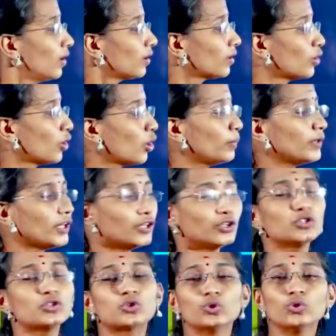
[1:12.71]
globe
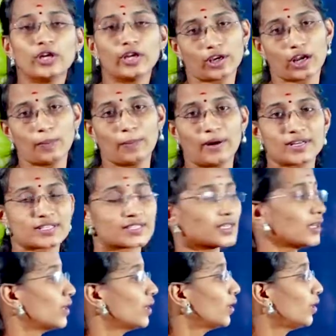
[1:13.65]
into two equal parts.
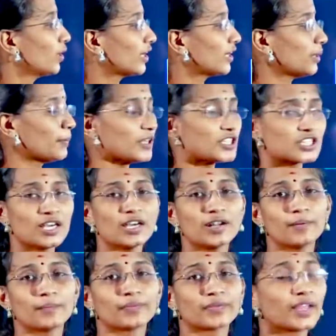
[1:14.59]
Look at the picture.
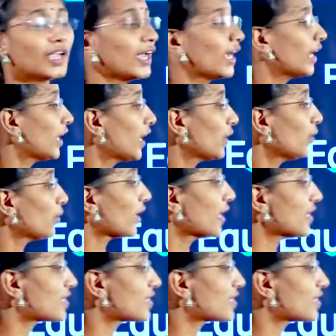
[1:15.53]
Here you can